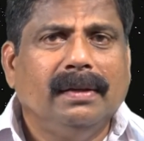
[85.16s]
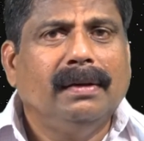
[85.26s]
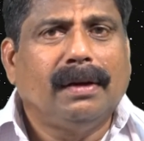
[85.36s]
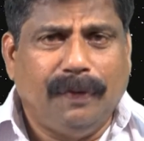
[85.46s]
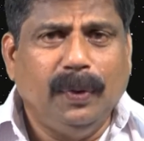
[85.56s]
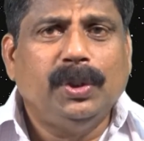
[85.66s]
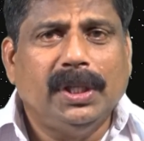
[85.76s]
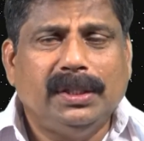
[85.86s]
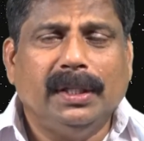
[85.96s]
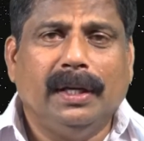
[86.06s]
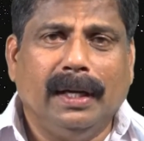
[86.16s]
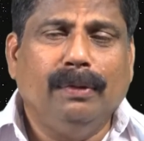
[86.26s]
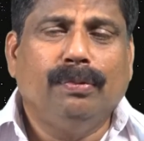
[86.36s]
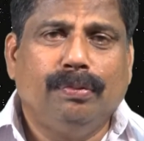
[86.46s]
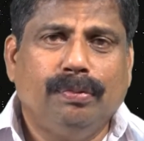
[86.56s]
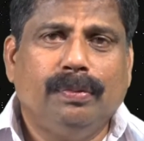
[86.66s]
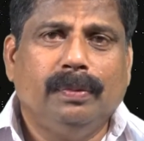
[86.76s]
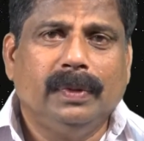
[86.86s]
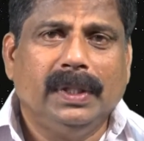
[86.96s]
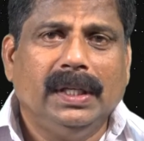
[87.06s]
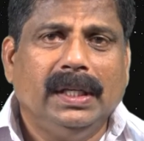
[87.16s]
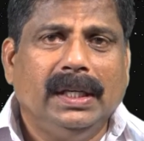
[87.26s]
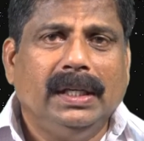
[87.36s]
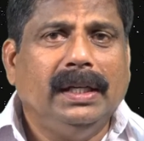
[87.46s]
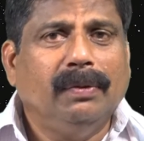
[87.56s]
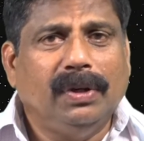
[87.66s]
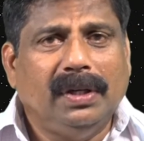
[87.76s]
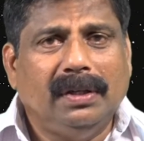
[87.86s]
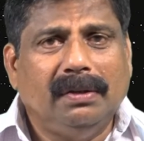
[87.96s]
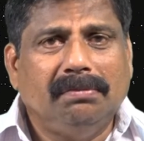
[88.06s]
refusals in life. They were